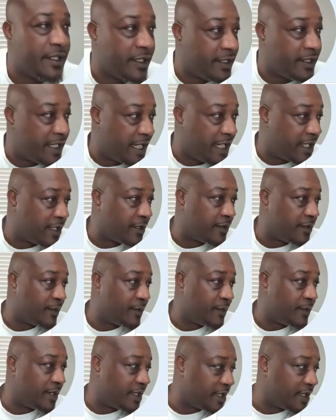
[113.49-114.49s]
Now
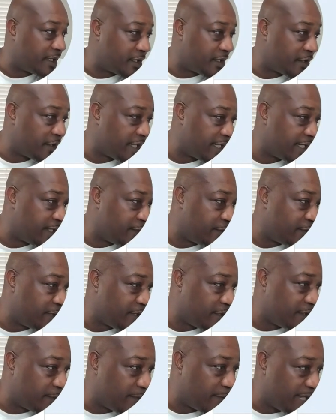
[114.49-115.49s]
we're going to go ahead. We're
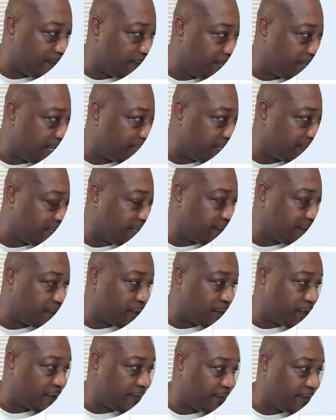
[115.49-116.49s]
going to bypass this
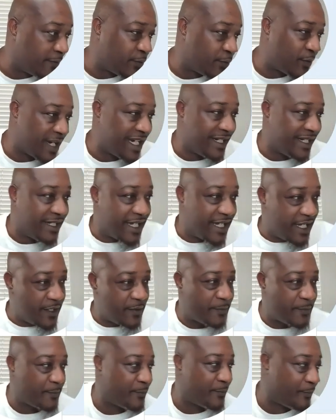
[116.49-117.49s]
part for right
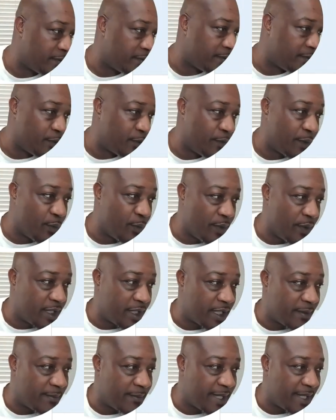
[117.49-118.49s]
now, but we will
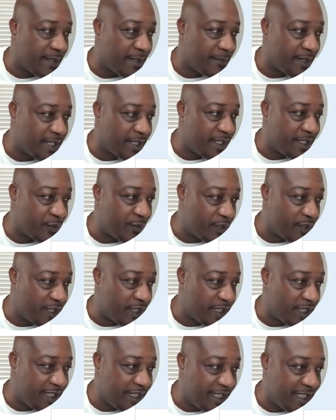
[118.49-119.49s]
come back because we're
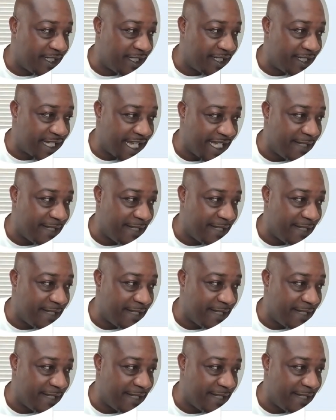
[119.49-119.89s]
going to need the